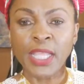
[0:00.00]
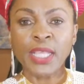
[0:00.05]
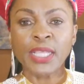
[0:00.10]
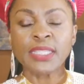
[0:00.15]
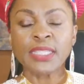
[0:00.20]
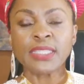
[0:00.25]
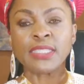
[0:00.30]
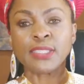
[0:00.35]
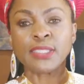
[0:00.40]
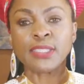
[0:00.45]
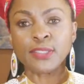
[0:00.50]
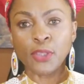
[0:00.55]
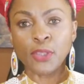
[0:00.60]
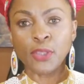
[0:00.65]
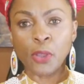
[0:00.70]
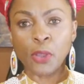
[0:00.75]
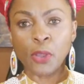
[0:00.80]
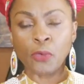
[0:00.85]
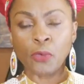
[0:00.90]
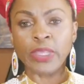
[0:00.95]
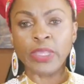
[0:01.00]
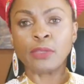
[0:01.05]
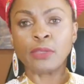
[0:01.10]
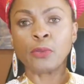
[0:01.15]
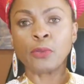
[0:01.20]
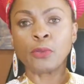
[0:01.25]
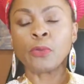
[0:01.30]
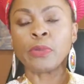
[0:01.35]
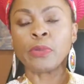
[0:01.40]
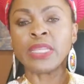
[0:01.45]
This is your Queen,
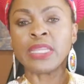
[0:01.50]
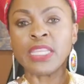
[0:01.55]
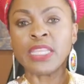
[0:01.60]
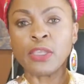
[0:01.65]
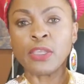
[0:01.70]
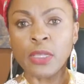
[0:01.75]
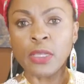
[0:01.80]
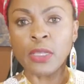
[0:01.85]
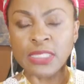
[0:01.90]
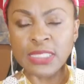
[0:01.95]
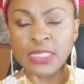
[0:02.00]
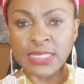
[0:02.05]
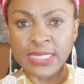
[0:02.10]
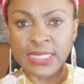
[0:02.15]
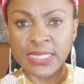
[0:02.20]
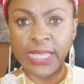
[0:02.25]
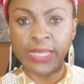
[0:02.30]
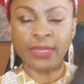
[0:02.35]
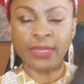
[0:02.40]
Queen Ngningone II.